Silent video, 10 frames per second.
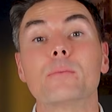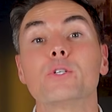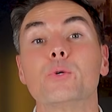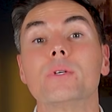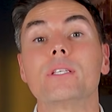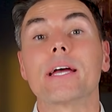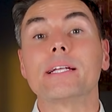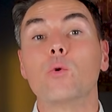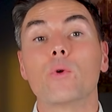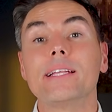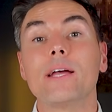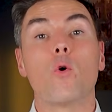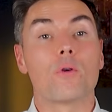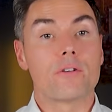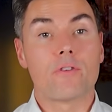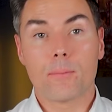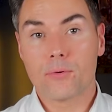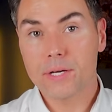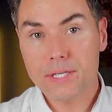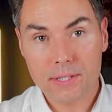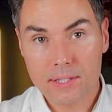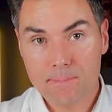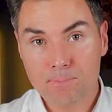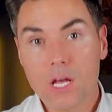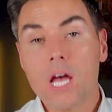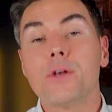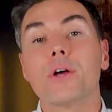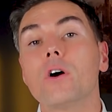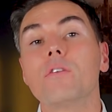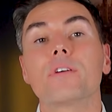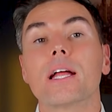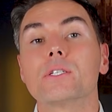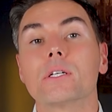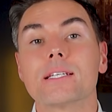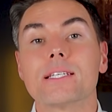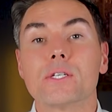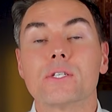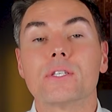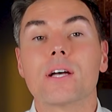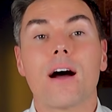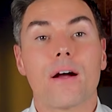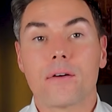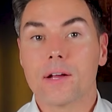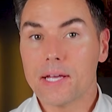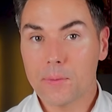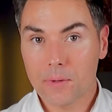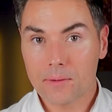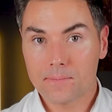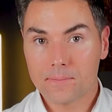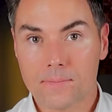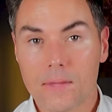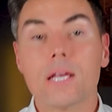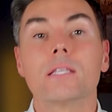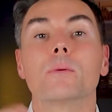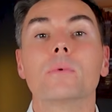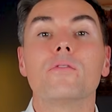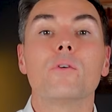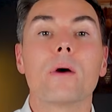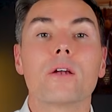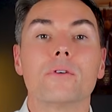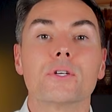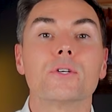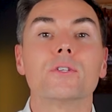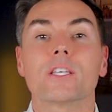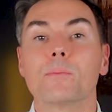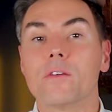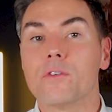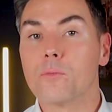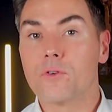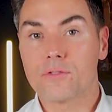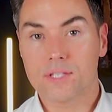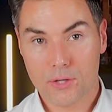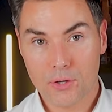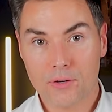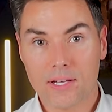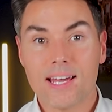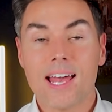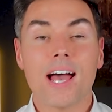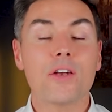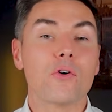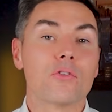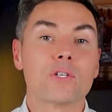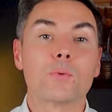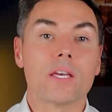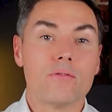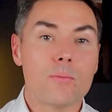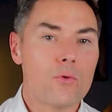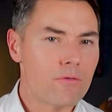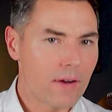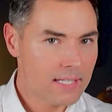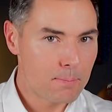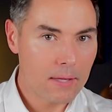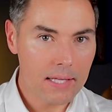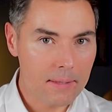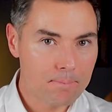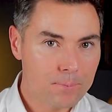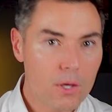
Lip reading: number 2 is ignoring the order of operations. Not all financial decisions are equal. Some give you better returns, some give you more security, and others will give you more flexibility.